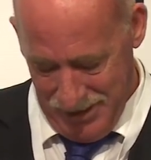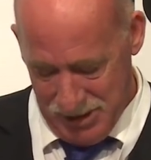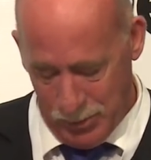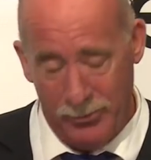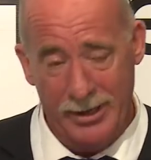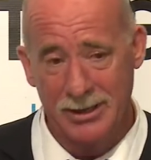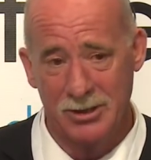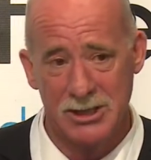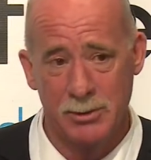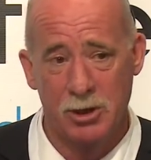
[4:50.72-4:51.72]
So we
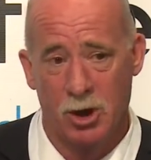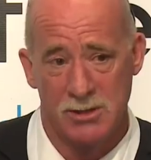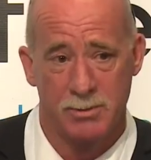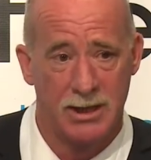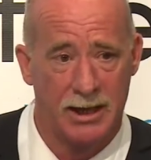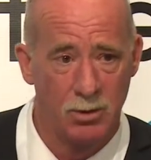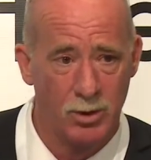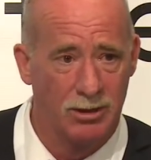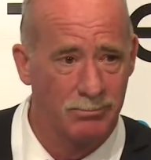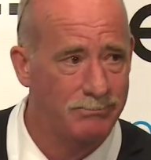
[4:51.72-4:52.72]
recognise we do hospitality
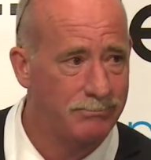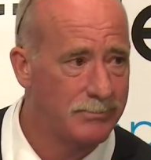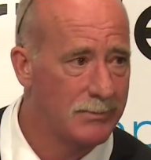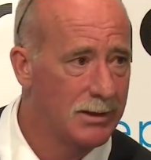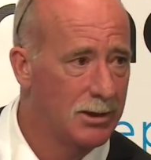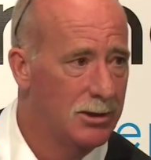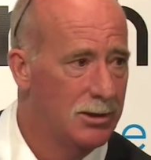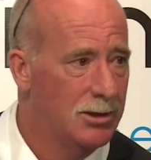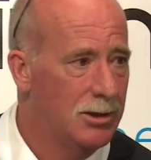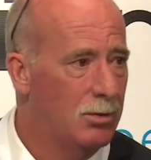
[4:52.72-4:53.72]
well.
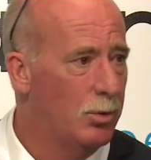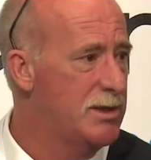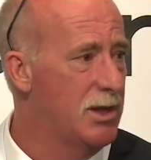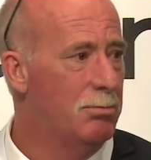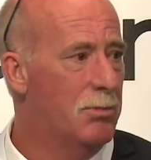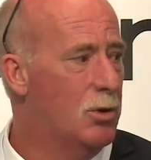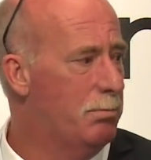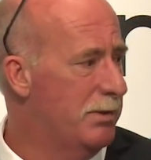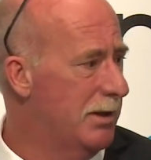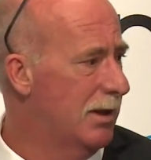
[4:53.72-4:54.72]
We sell more
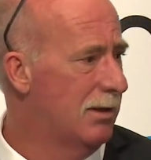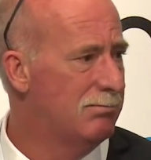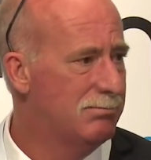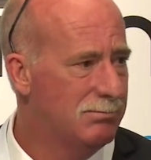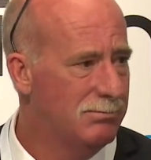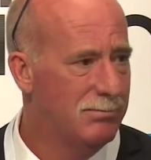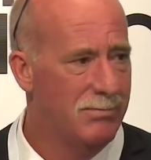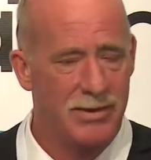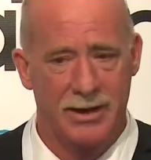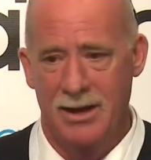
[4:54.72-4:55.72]
beer
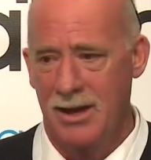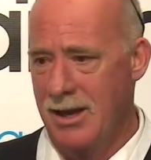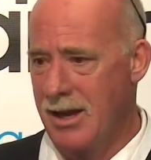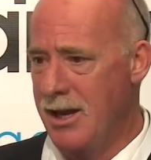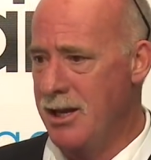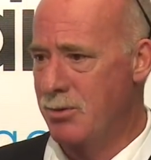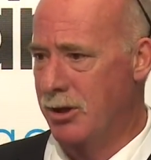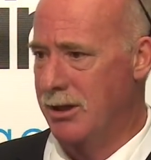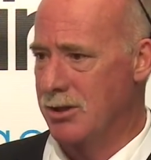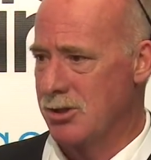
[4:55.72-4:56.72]
than
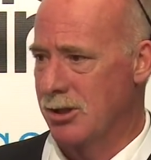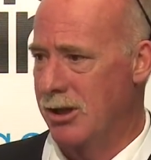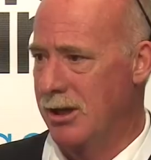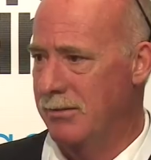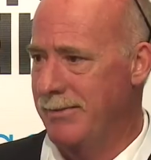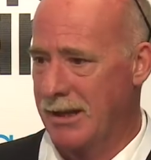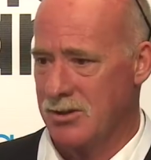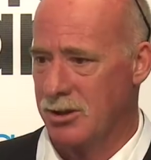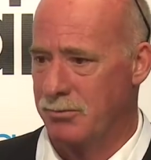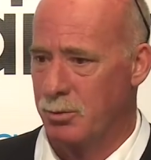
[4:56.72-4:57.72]
anybody in Australia
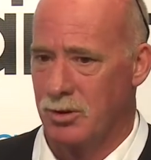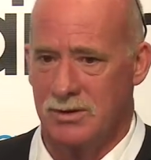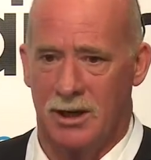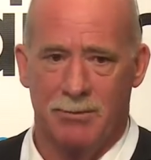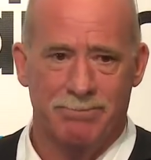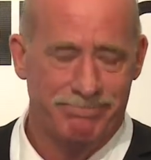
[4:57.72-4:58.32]
outside a football stadium.